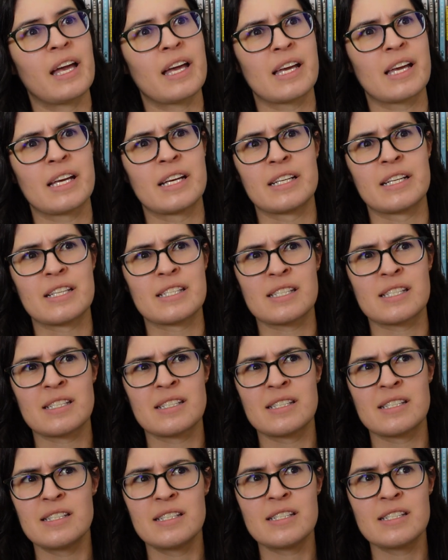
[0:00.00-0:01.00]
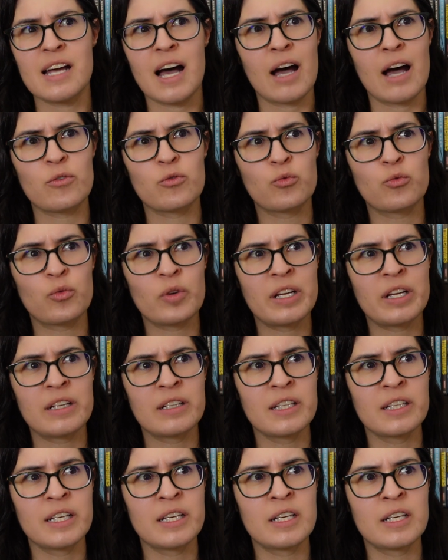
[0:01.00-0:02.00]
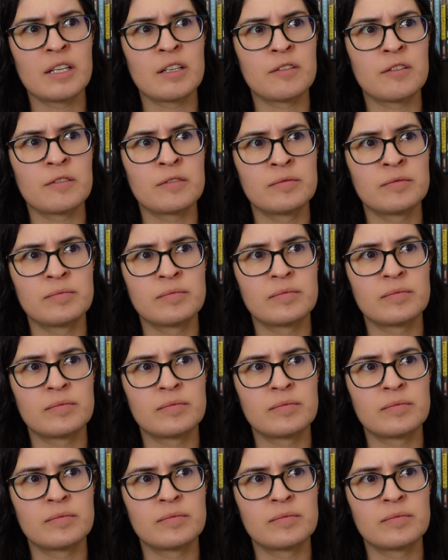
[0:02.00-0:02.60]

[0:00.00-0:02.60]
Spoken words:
And it's not really